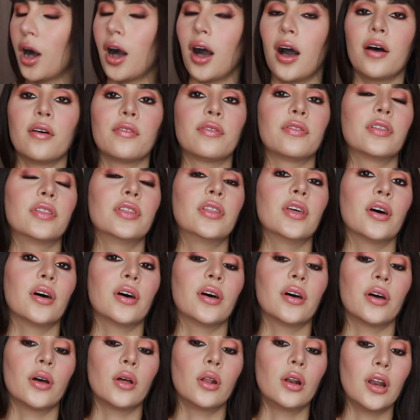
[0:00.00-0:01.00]
of
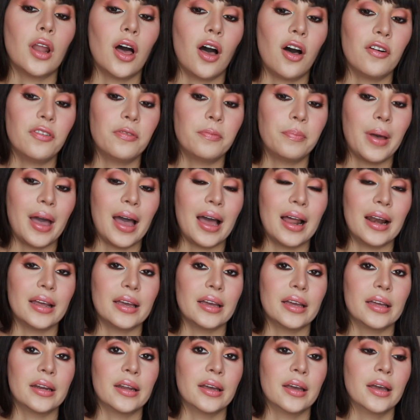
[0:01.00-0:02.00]
the Love
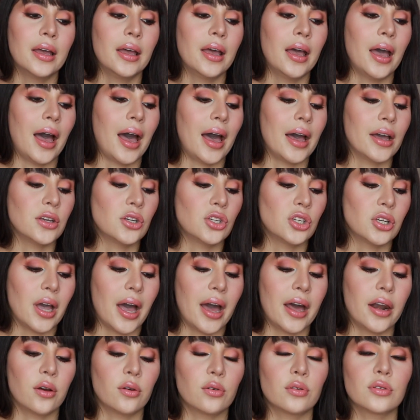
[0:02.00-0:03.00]
palette
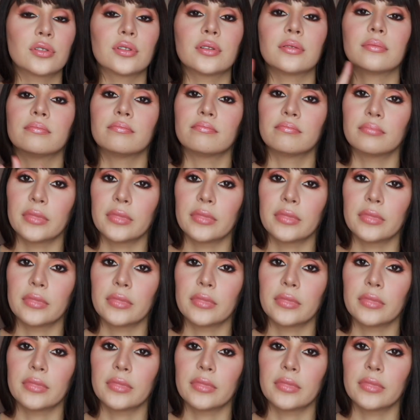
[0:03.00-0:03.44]
eyeshadows,